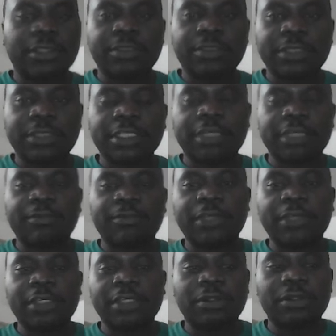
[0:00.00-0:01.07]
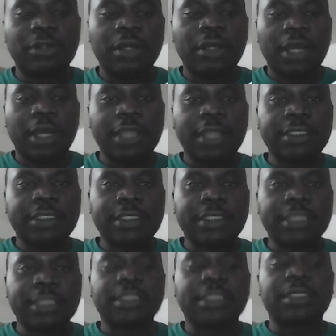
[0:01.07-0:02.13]
this particular video and
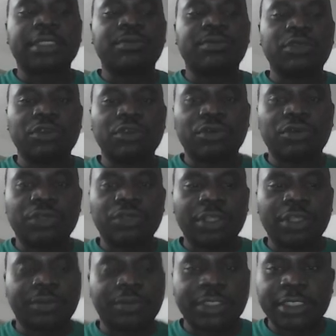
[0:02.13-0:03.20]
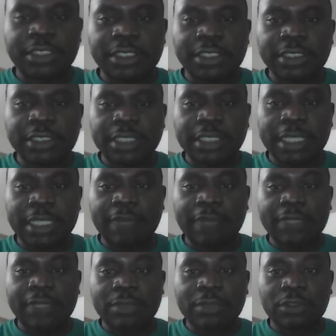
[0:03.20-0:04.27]
just explore the opportunities that
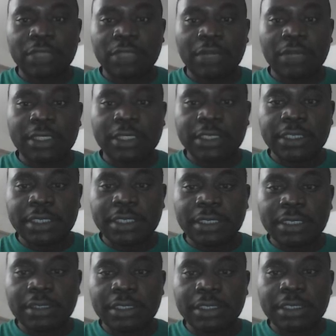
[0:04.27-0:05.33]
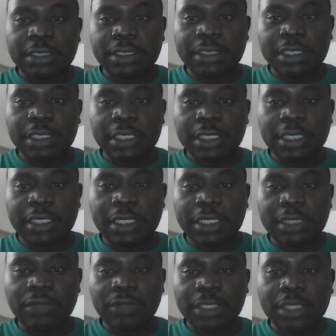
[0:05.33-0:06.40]
are available. So now let's click on this link
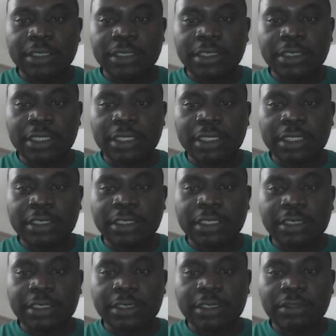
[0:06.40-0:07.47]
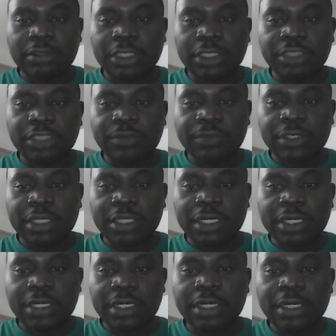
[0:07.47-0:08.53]
here. We can see that there's scholarships
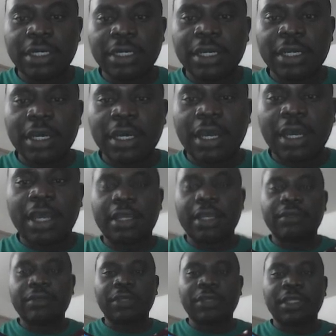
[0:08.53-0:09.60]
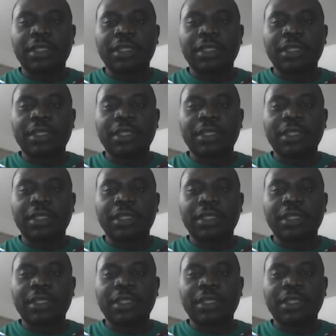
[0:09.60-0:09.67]
there, and